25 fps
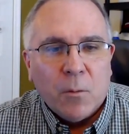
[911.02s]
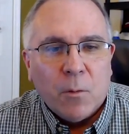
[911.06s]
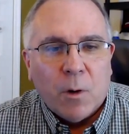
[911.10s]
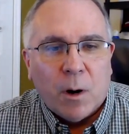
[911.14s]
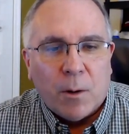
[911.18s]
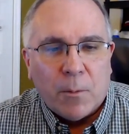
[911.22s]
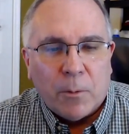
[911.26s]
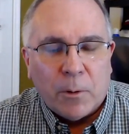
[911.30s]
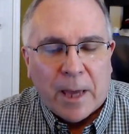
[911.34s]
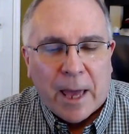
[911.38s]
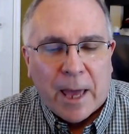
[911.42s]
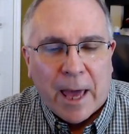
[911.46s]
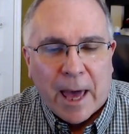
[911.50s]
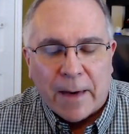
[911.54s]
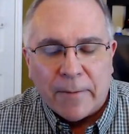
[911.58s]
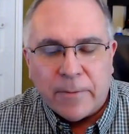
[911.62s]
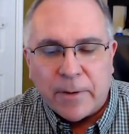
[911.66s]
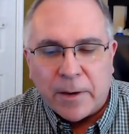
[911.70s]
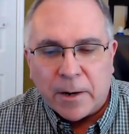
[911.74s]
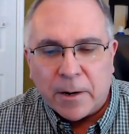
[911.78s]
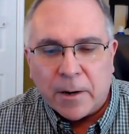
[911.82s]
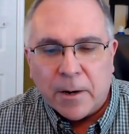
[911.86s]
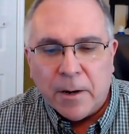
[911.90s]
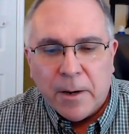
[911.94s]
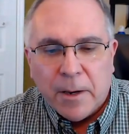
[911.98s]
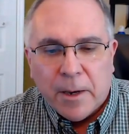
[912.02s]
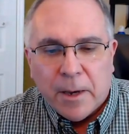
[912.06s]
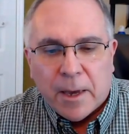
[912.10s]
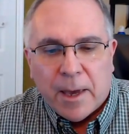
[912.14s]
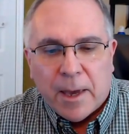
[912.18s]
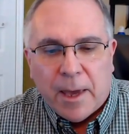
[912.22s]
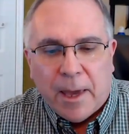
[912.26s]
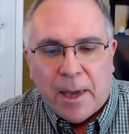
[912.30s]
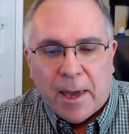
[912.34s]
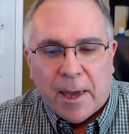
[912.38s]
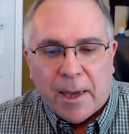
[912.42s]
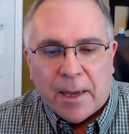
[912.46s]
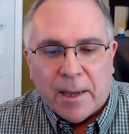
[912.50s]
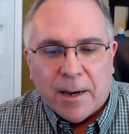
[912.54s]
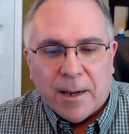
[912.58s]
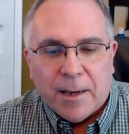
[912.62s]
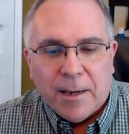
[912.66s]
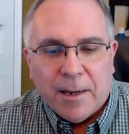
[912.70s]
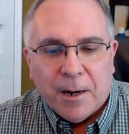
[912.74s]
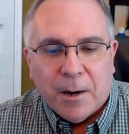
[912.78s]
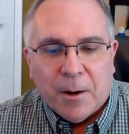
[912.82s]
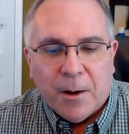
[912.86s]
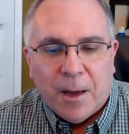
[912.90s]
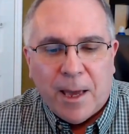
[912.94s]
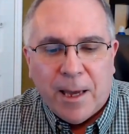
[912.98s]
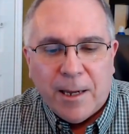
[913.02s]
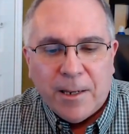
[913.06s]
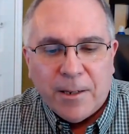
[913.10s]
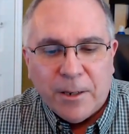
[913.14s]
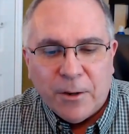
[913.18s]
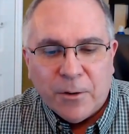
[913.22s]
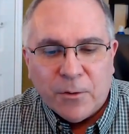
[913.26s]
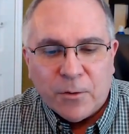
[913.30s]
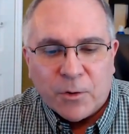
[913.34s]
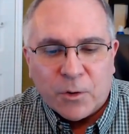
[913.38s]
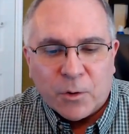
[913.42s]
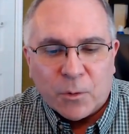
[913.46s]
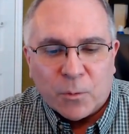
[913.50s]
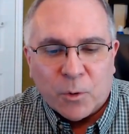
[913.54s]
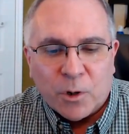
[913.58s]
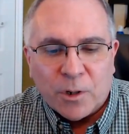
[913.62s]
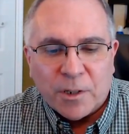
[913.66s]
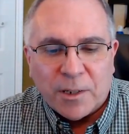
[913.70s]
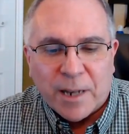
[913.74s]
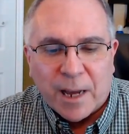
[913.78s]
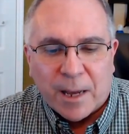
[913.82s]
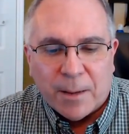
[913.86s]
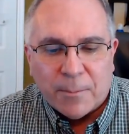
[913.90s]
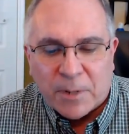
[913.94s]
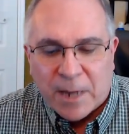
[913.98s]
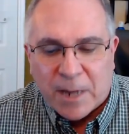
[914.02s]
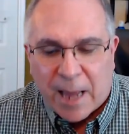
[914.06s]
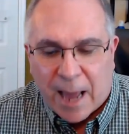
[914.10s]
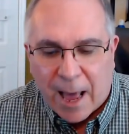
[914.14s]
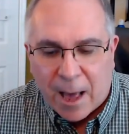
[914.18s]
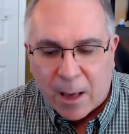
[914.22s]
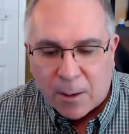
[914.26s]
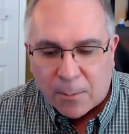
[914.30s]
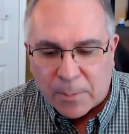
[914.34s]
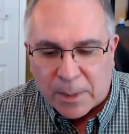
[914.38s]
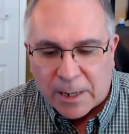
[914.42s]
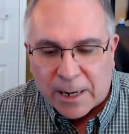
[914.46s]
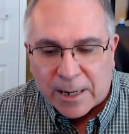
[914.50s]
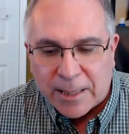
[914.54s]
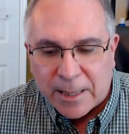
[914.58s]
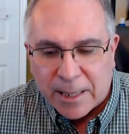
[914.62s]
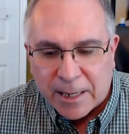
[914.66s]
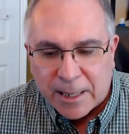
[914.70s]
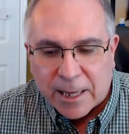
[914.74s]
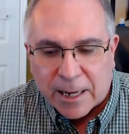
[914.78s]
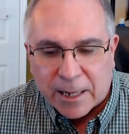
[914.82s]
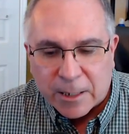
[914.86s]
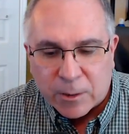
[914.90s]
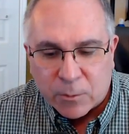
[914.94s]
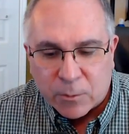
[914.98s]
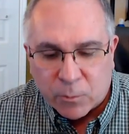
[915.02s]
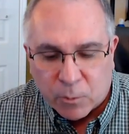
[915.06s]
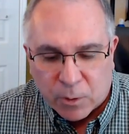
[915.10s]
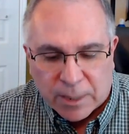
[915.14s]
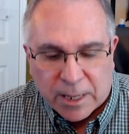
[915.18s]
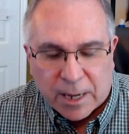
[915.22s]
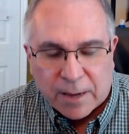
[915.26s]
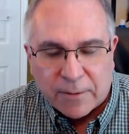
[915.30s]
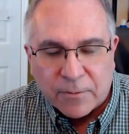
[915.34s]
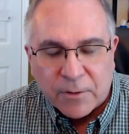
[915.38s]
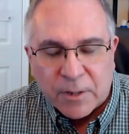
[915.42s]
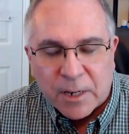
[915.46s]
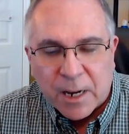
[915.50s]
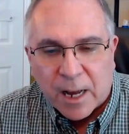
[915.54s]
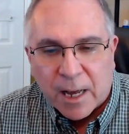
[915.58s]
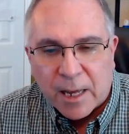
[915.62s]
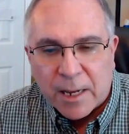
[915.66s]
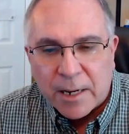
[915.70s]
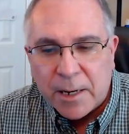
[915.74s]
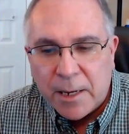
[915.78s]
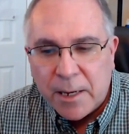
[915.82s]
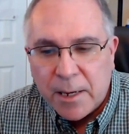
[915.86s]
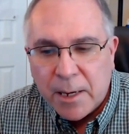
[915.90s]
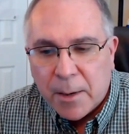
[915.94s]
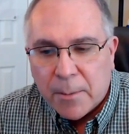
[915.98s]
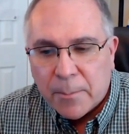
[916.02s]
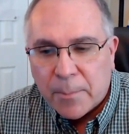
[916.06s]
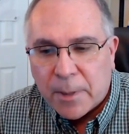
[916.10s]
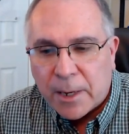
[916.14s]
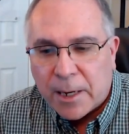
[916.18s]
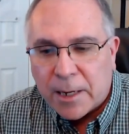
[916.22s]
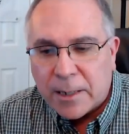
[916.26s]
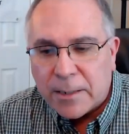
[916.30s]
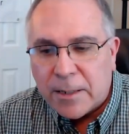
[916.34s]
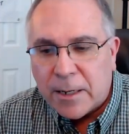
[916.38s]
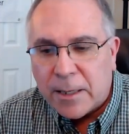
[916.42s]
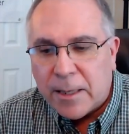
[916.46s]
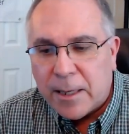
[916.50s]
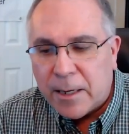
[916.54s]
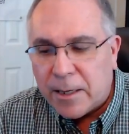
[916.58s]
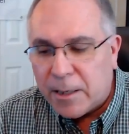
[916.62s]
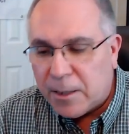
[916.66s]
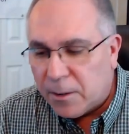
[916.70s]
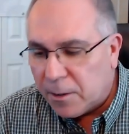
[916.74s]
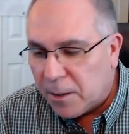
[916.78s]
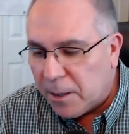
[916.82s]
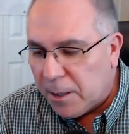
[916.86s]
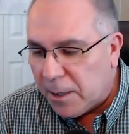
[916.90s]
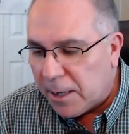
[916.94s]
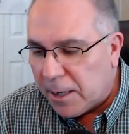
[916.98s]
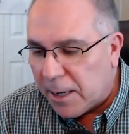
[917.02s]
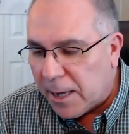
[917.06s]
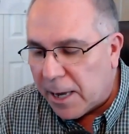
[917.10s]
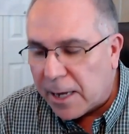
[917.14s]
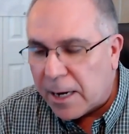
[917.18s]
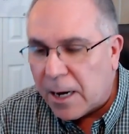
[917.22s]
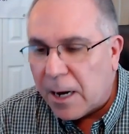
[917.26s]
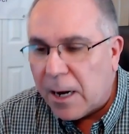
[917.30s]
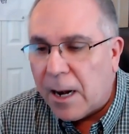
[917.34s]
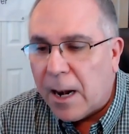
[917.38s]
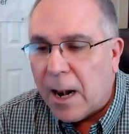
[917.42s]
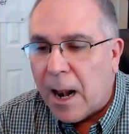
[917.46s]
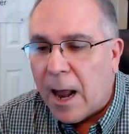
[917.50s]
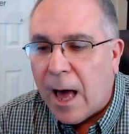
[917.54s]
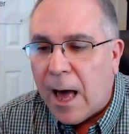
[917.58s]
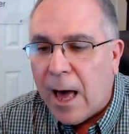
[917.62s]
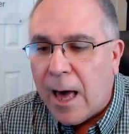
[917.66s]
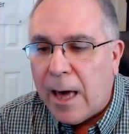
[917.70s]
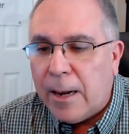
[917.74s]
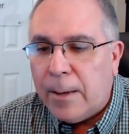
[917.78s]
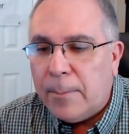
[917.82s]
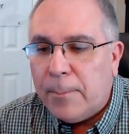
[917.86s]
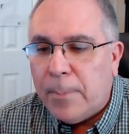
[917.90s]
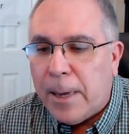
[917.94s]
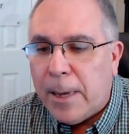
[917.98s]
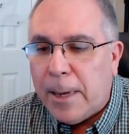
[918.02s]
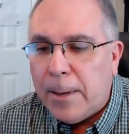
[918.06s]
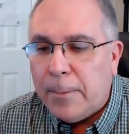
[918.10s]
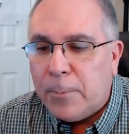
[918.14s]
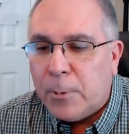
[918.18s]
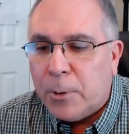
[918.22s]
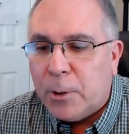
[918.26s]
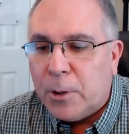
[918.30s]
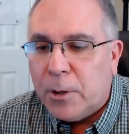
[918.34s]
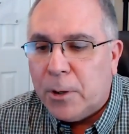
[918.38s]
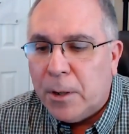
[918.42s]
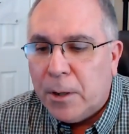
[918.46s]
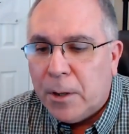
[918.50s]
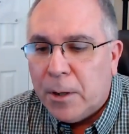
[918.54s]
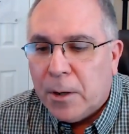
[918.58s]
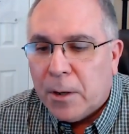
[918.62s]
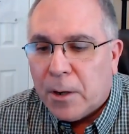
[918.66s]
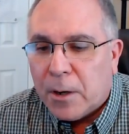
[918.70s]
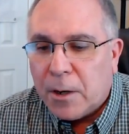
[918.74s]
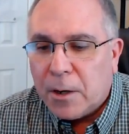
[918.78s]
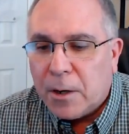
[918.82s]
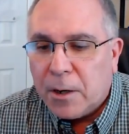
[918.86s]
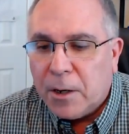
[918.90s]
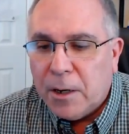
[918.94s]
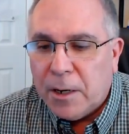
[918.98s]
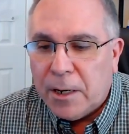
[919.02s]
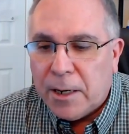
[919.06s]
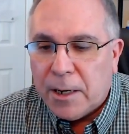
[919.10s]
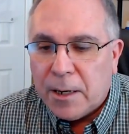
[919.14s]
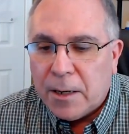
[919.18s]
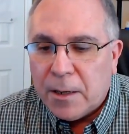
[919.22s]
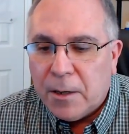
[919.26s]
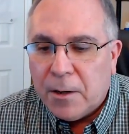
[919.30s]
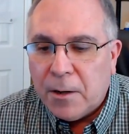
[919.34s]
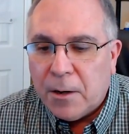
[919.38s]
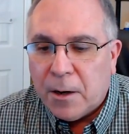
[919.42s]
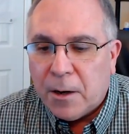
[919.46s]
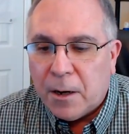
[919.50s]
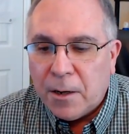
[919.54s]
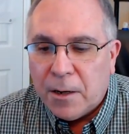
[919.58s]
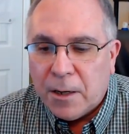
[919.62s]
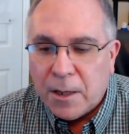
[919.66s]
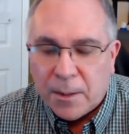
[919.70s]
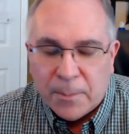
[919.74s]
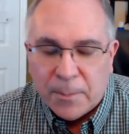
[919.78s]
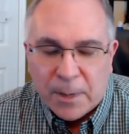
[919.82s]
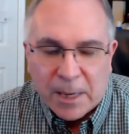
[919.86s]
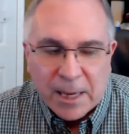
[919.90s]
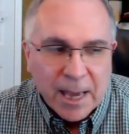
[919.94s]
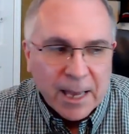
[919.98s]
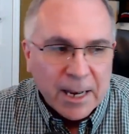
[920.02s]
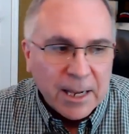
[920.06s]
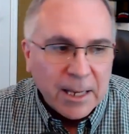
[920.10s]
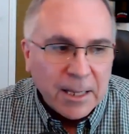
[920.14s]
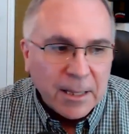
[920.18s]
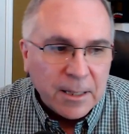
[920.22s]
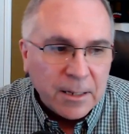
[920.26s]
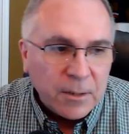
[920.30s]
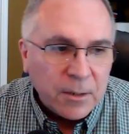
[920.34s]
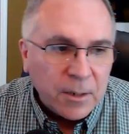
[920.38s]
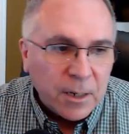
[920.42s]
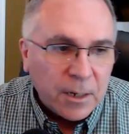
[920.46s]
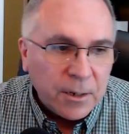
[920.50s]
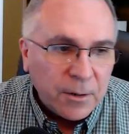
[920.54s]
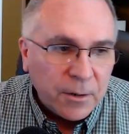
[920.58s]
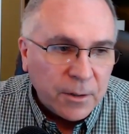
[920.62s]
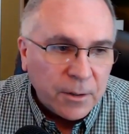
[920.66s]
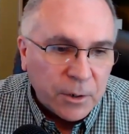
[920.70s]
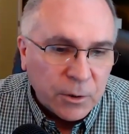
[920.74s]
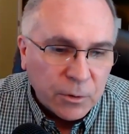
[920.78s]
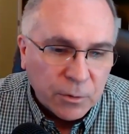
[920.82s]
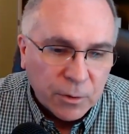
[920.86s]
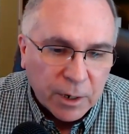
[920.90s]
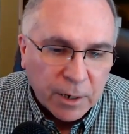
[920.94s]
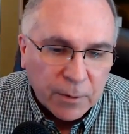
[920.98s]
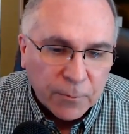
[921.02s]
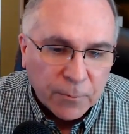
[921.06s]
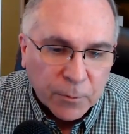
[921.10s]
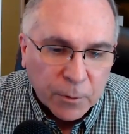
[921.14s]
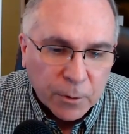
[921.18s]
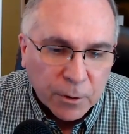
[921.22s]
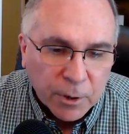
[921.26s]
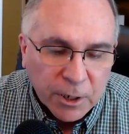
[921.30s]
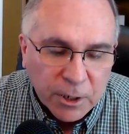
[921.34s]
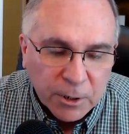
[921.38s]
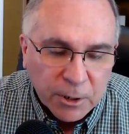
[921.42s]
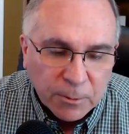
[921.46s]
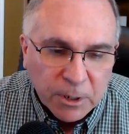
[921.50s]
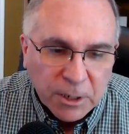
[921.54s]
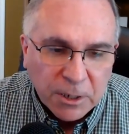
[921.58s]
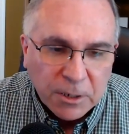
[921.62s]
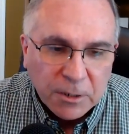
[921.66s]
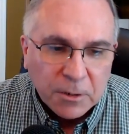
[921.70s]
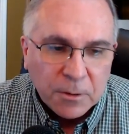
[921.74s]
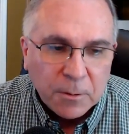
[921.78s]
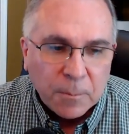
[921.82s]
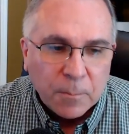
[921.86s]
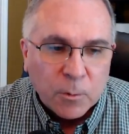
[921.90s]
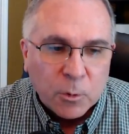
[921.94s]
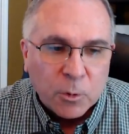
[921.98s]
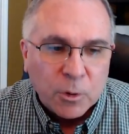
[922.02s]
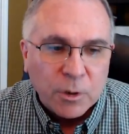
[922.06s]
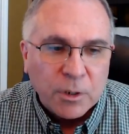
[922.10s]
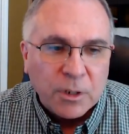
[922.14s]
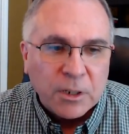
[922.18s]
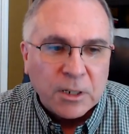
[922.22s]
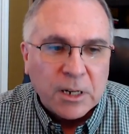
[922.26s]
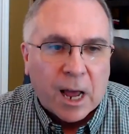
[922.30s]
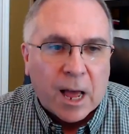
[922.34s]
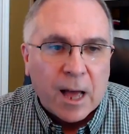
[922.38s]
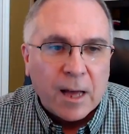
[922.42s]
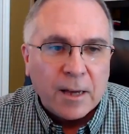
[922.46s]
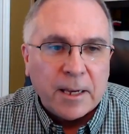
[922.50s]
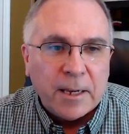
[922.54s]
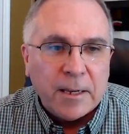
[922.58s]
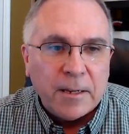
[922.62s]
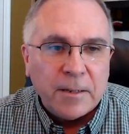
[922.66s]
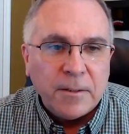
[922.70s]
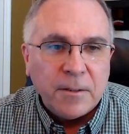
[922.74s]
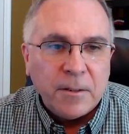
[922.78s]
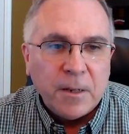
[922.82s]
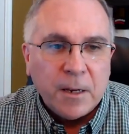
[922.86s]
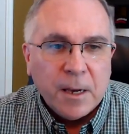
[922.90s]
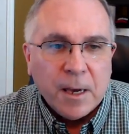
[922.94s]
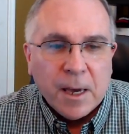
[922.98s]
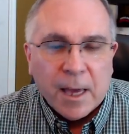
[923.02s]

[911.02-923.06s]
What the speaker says: we have here. And you know, I hate to use the word dumbed down, but I think that's what they've done, because I think you're going to get a lot of people are going to be getting this under the tree for Christmas or in stockings.